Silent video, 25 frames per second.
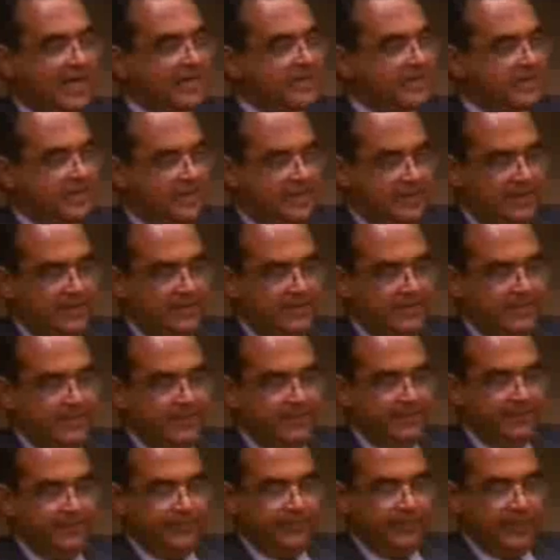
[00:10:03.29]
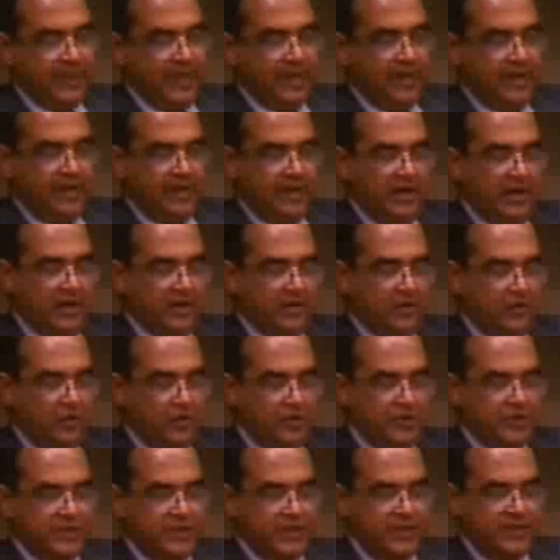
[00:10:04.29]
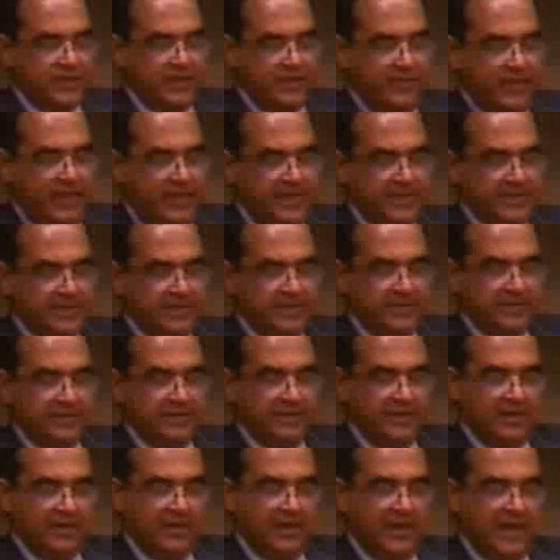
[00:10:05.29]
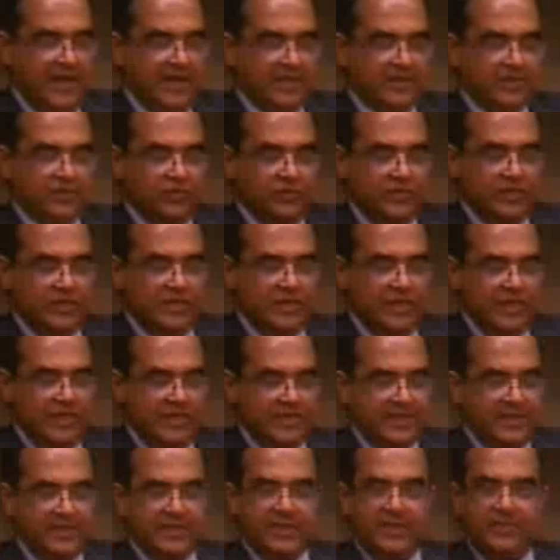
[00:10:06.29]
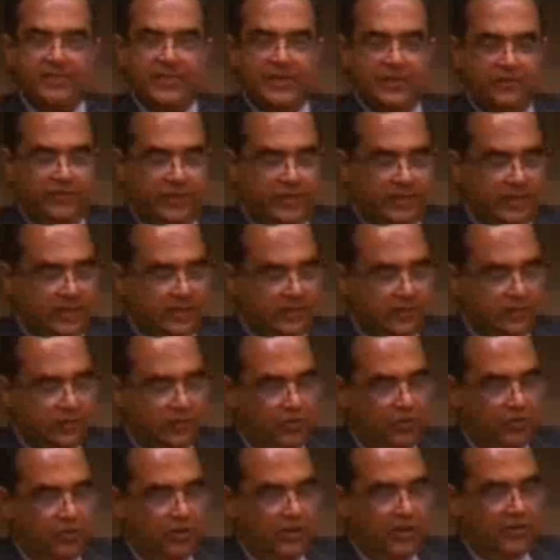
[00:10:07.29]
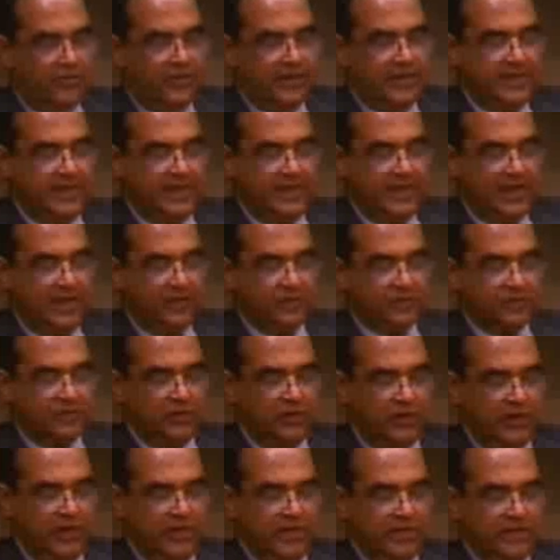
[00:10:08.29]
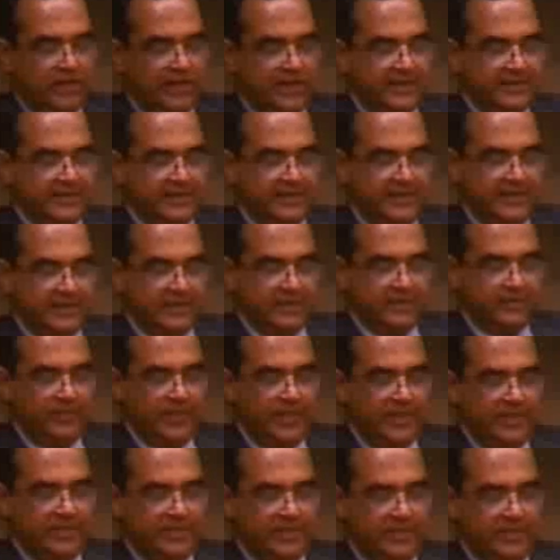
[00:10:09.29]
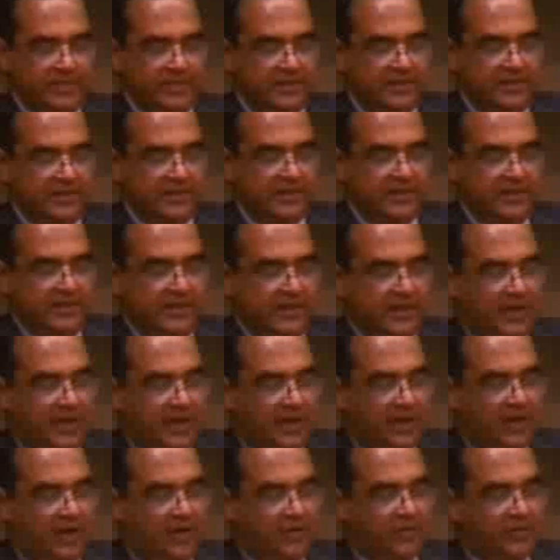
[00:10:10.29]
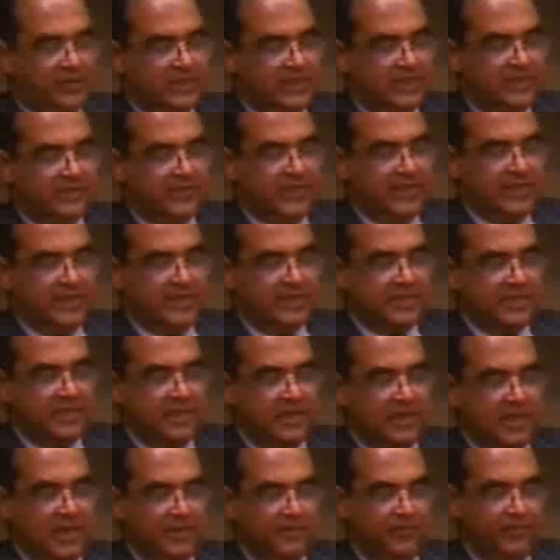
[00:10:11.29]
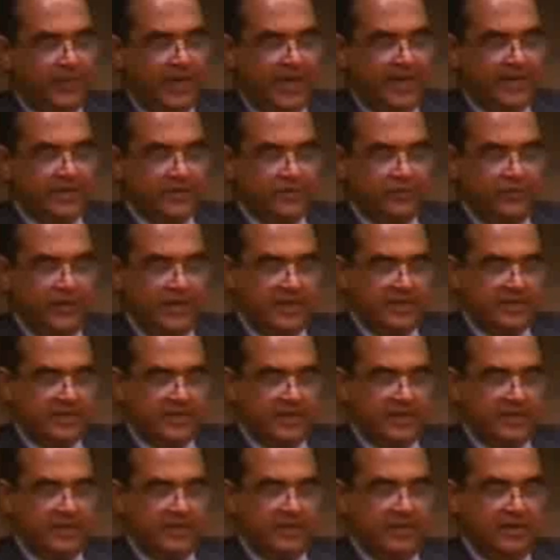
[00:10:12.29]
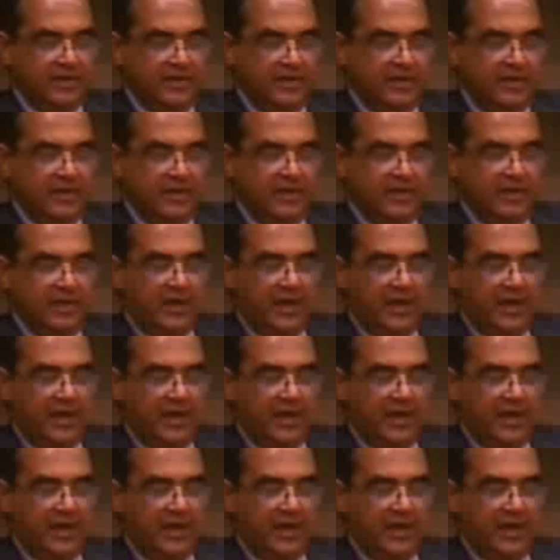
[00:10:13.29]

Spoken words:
And lastly, a question remains as to the relationship between the role of an in-house lawyer as a risk manager along with the traditional compliance function